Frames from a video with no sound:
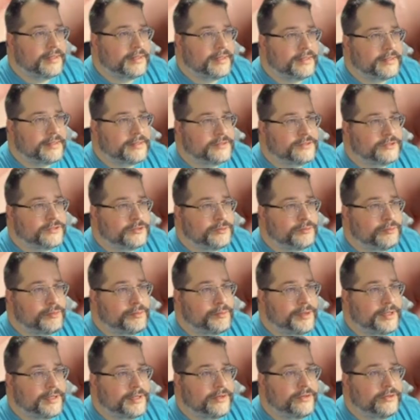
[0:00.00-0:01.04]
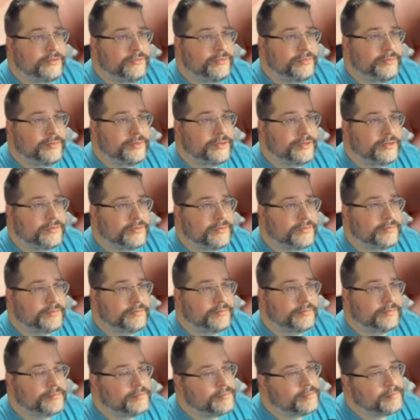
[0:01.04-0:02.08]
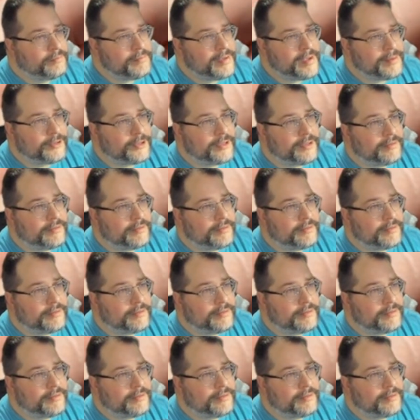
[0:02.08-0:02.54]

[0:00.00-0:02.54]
Is Superman doomed? Maybe.